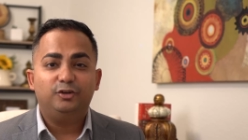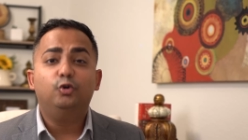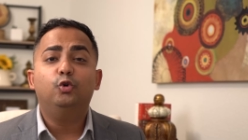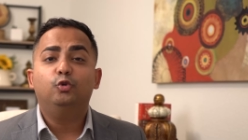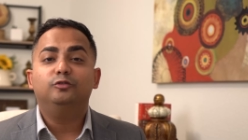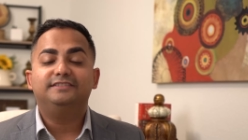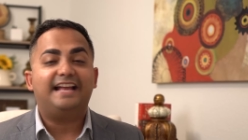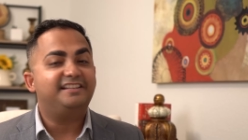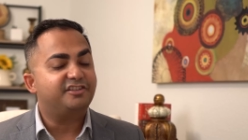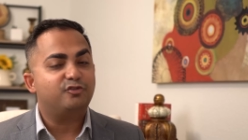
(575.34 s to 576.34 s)
Ooh,
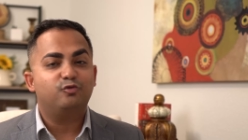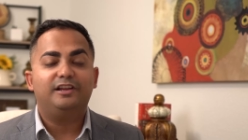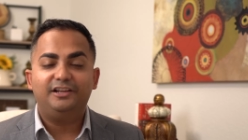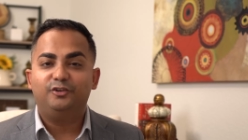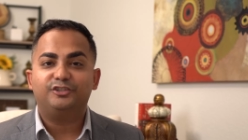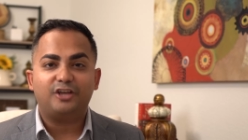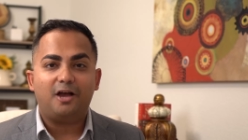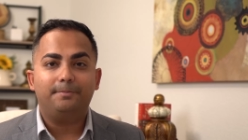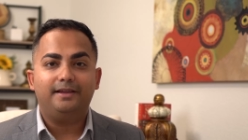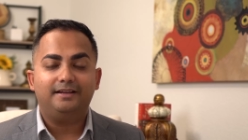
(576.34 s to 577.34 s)
that is a really good
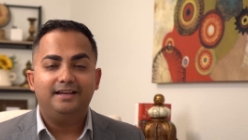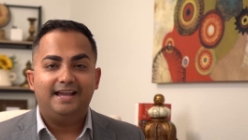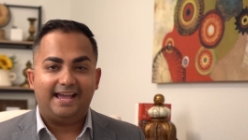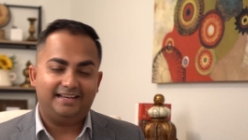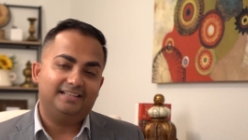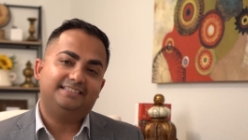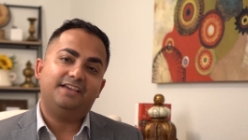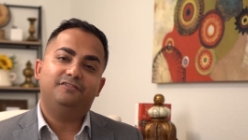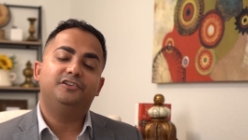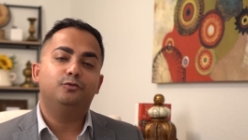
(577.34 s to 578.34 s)
topic, and I'll
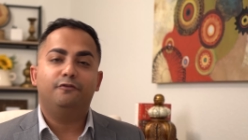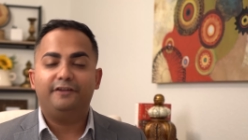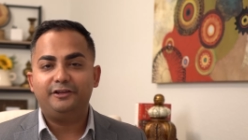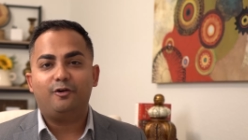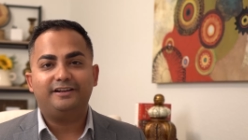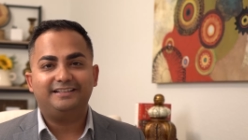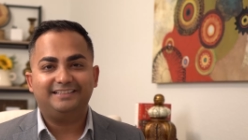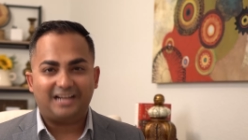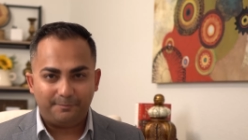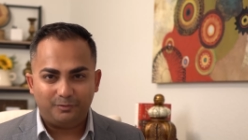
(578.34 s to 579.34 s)
definitely do a video on it in
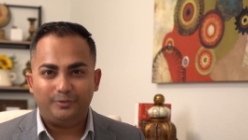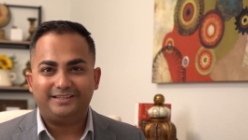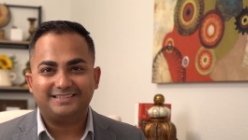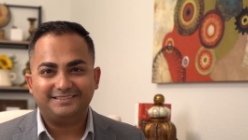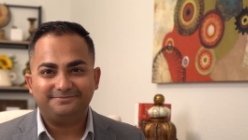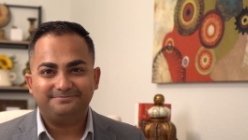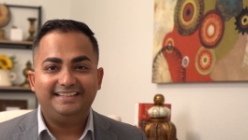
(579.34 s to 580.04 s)
the coming weeks.